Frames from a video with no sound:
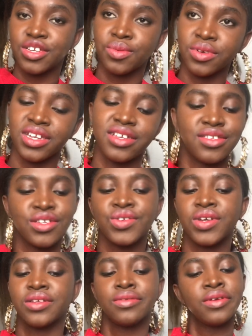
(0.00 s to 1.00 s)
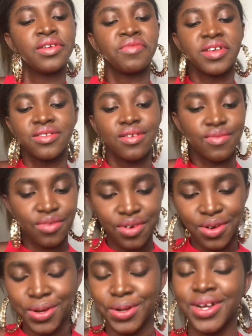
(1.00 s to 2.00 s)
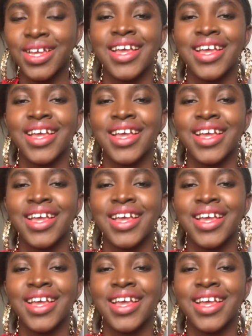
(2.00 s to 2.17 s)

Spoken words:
pronunciation, University of Wroclaw,